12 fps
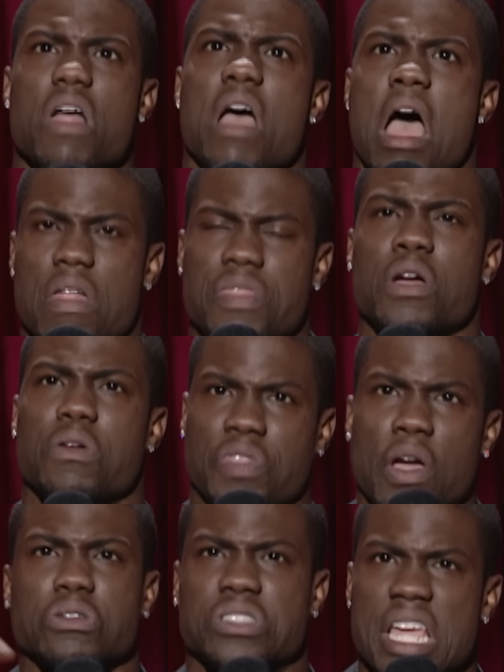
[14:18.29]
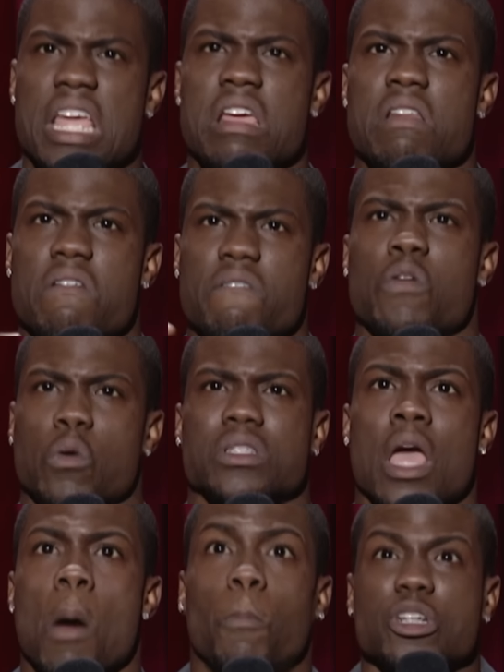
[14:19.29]
Uh, th- 13,
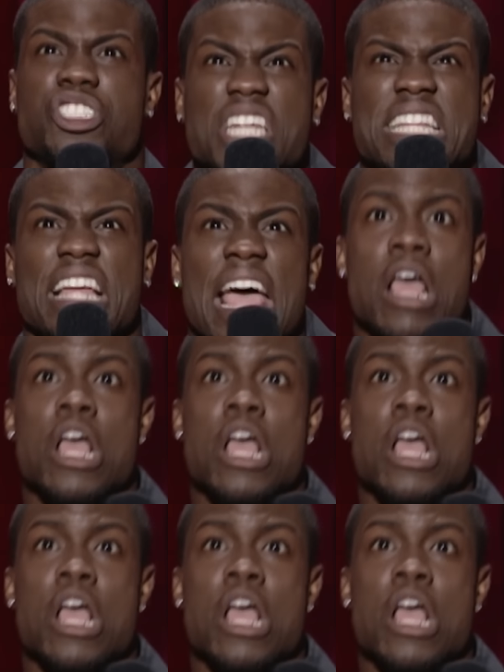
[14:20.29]
14. Well, shut the hell!